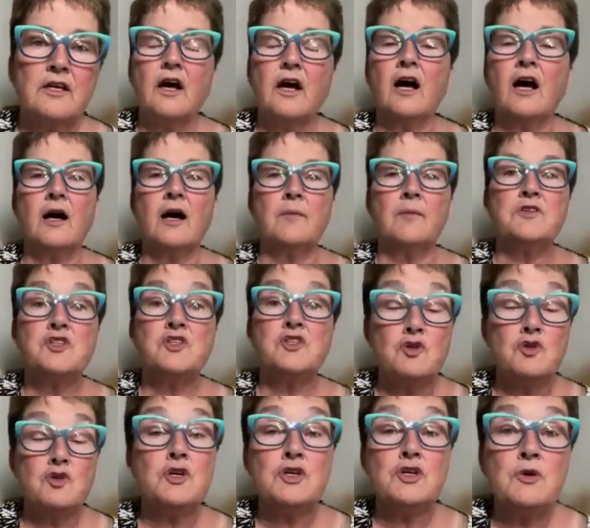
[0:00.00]
Um,
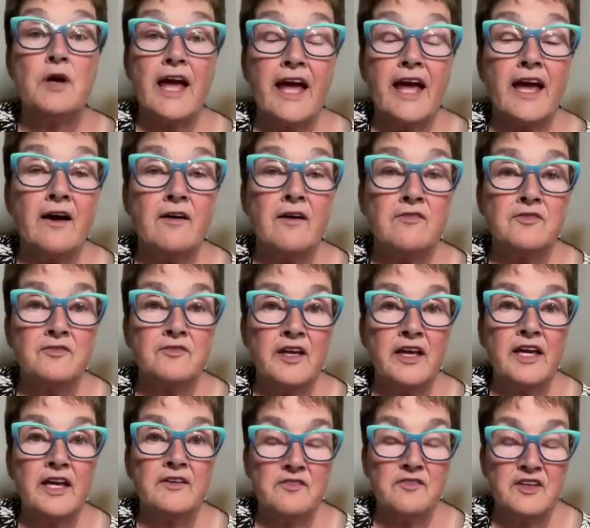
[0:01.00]
do you have
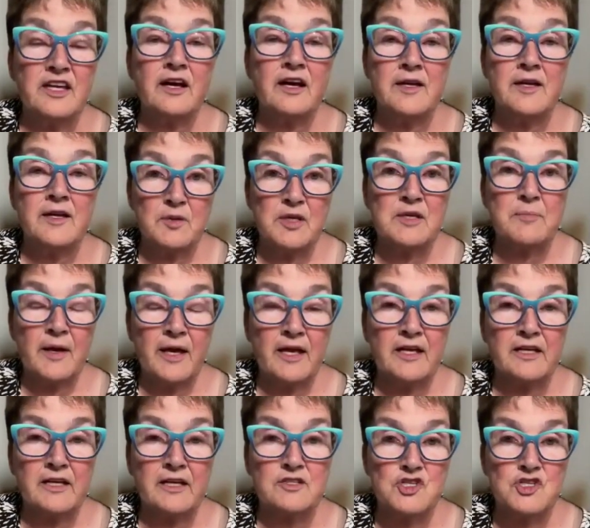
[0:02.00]
a VIP
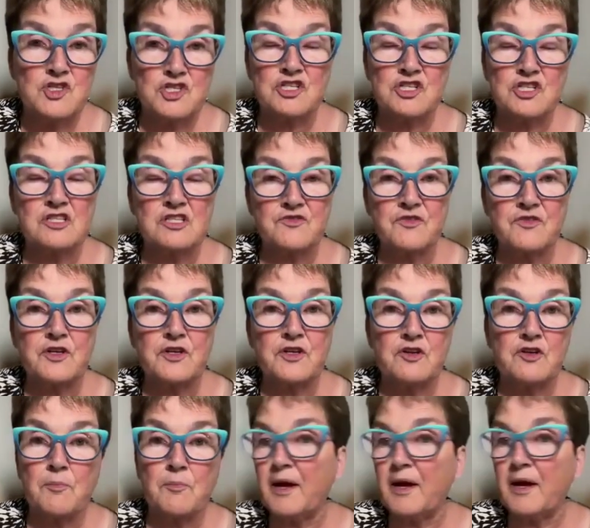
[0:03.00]
page just for
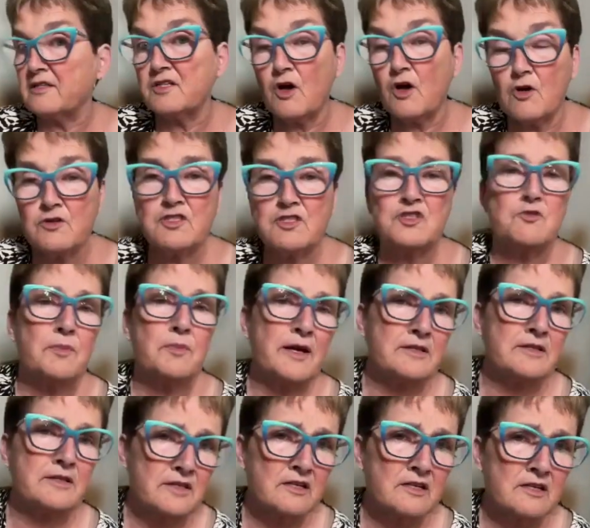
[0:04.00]
your past hosts, your
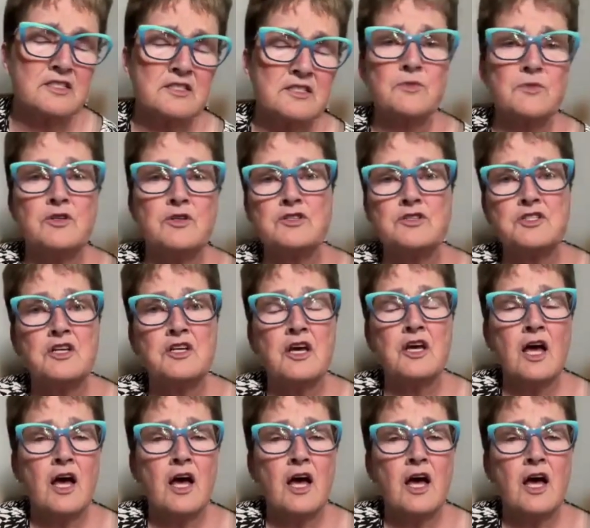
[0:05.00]
past customers,